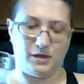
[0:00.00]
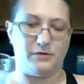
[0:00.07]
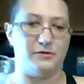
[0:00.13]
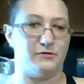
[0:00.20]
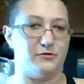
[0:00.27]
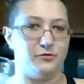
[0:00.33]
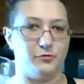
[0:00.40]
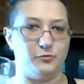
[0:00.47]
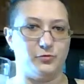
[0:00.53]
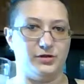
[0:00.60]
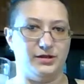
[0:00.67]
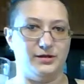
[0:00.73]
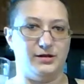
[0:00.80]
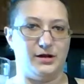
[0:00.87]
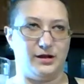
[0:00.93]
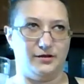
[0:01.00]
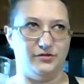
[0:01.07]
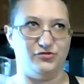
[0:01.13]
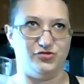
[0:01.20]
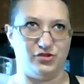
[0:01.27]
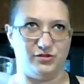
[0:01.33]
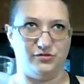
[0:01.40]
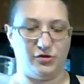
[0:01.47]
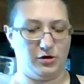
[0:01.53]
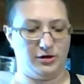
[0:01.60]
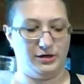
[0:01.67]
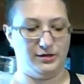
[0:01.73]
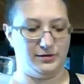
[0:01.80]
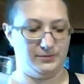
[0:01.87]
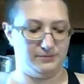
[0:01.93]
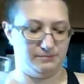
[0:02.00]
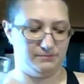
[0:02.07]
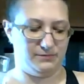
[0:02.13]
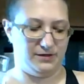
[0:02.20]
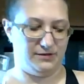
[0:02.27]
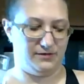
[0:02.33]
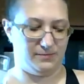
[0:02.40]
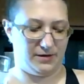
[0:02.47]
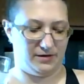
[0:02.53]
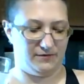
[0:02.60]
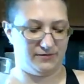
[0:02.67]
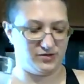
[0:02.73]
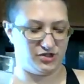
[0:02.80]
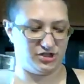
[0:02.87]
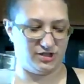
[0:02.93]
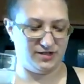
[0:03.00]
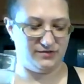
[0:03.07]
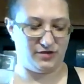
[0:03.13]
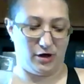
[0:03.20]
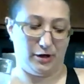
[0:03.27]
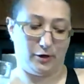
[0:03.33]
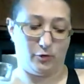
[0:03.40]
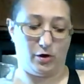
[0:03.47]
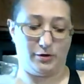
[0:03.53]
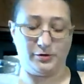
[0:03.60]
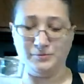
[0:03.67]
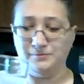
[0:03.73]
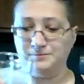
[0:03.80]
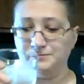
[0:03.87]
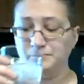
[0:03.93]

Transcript: This is a really nice gin and tonic, in spite of the shitty tonic water.